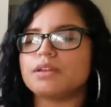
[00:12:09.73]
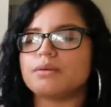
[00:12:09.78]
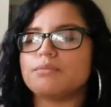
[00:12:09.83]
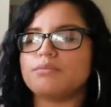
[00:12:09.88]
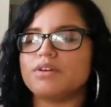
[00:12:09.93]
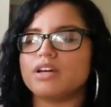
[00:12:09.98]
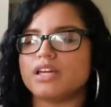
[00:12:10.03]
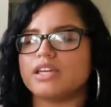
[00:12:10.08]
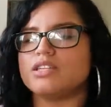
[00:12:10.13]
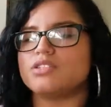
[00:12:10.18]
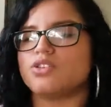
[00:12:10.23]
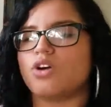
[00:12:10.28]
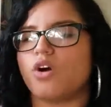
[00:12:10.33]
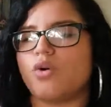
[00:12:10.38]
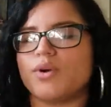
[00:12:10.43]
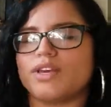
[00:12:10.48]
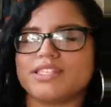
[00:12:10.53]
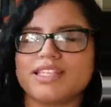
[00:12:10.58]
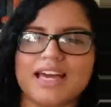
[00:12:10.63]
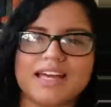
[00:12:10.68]
But he's
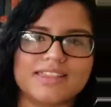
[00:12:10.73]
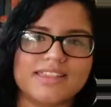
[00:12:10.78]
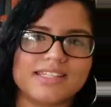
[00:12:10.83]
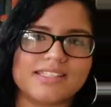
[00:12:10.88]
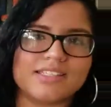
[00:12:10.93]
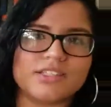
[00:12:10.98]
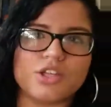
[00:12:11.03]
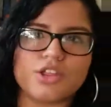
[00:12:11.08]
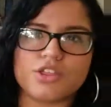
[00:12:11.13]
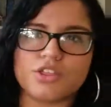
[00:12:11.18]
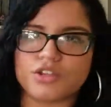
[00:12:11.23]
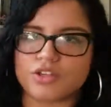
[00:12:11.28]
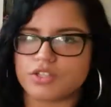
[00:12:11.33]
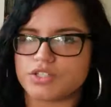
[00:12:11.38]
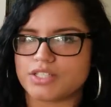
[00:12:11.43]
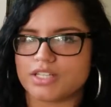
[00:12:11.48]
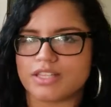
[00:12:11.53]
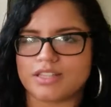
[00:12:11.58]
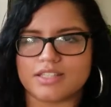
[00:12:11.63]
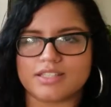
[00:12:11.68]
always had this
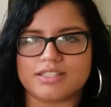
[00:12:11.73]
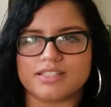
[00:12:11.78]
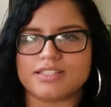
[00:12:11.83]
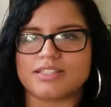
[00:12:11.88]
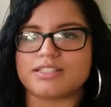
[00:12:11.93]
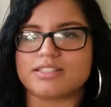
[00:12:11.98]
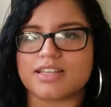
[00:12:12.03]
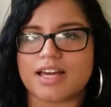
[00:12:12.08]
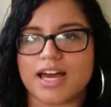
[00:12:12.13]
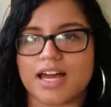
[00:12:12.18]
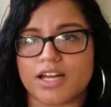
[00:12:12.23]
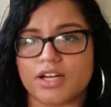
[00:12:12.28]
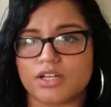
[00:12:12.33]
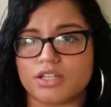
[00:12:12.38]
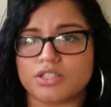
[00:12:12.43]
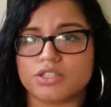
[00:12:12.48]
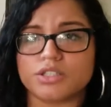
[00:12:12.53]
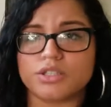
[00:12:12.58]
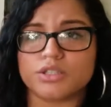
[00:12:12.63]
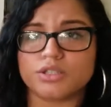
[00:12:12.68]
thirst and this
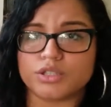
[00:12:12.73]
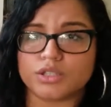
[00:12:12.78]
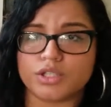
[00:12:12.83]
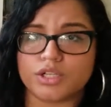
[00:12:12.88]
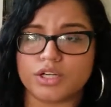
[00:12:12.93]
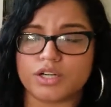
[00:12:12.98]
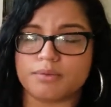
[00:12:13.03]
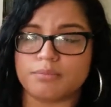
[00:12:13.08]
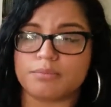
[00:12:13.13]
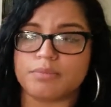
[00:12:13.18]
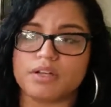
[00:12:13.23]
desire to learn,